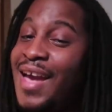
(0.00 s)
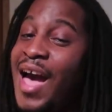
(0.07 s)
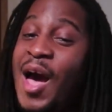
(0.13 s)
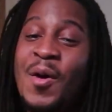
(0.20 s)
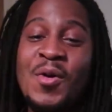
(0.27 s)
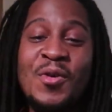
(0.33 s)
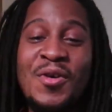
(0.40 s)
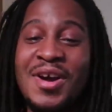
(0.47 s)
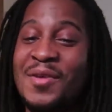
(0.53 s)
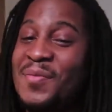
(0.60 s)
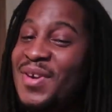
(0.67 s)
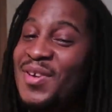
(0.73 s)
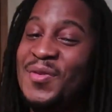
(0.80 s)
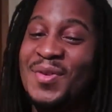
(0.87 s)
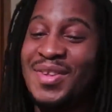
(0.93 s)
I would
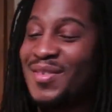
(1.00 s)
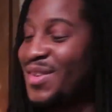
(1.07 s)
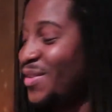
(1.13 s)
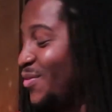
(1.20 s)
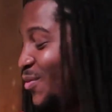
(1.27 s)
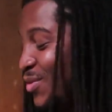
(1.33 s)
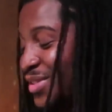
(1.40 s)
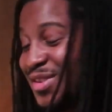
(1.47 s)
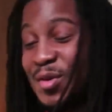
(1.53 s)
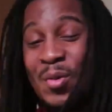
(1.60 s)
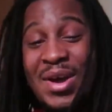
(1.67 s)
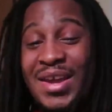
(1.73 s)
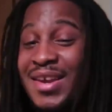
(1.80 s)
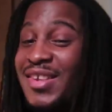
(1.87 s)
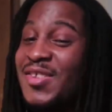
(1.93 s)
recommend you, the
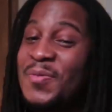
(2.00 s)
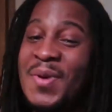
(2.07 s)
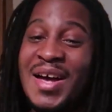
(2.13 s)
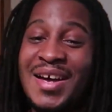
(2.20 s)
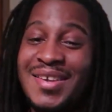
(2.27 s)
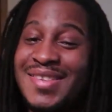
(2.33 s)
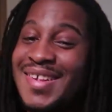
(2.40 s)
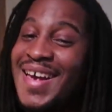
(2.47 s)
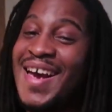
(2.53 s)
way this smells,